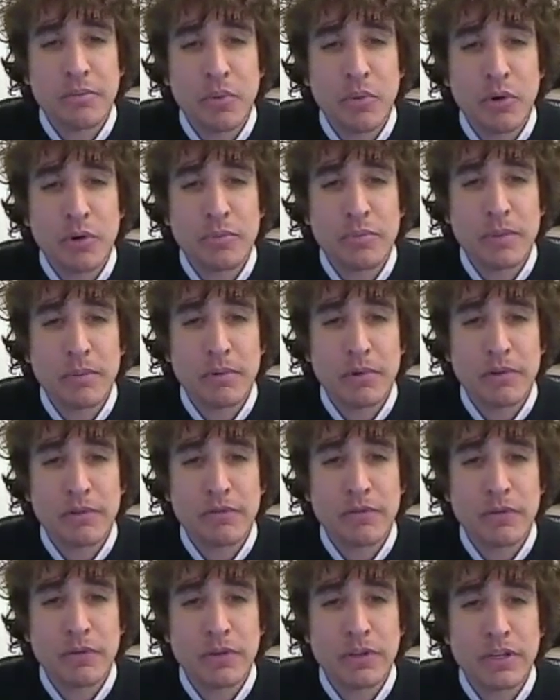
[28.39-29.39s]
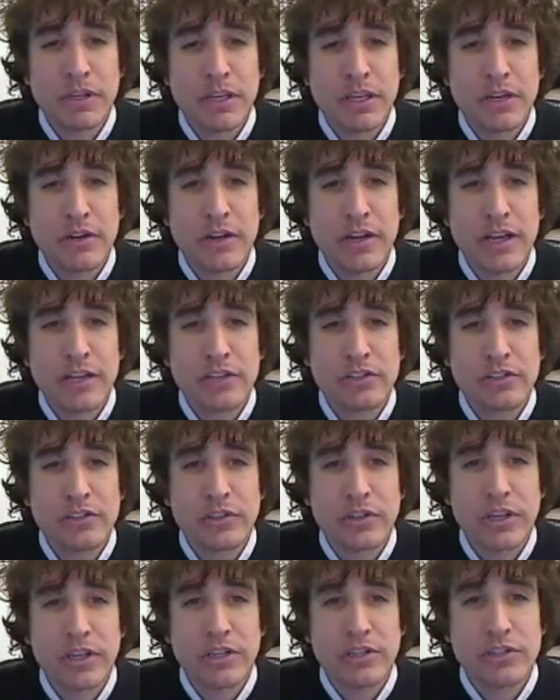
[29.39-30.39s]
Board Member for the
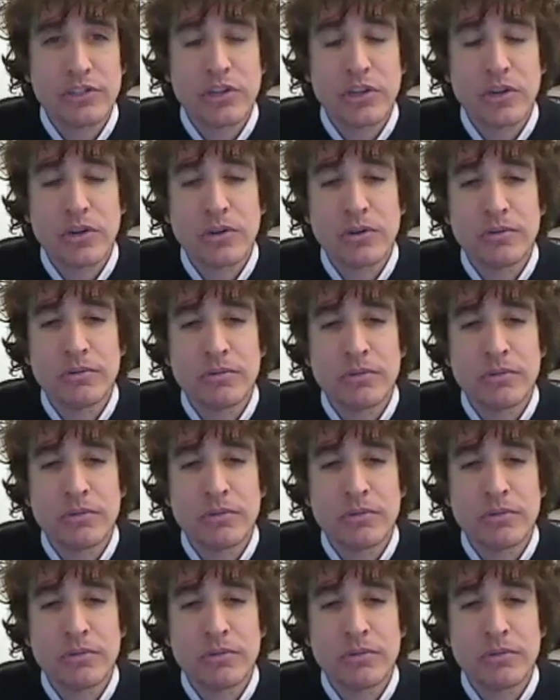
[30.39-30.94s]
International NGO